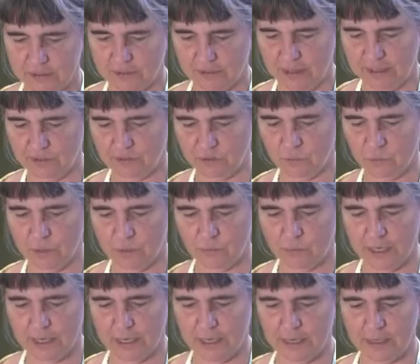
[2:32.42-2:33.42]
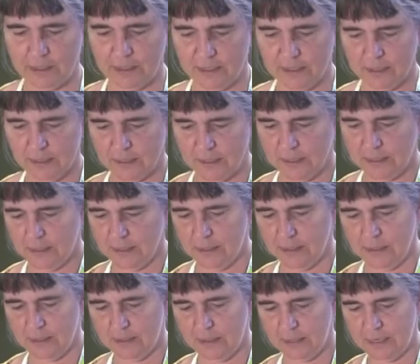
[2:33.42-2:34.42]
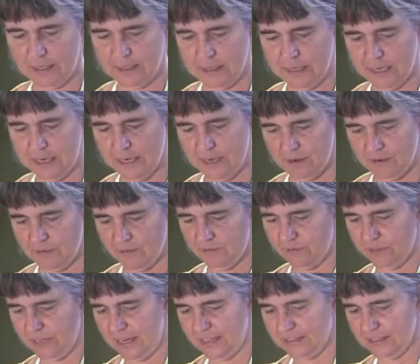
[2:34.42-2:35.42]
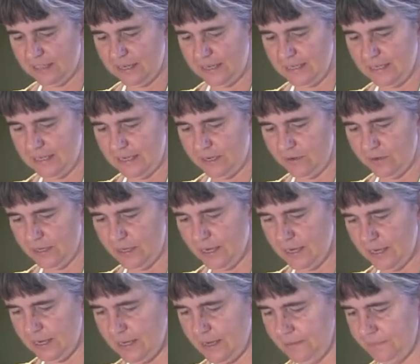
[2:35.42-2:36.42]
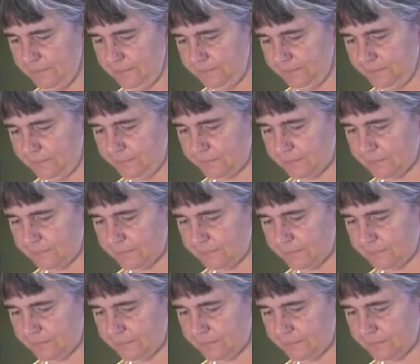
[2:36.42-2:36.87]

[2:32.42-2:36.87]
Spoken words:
I slice it one way, then I lay it flat side down again.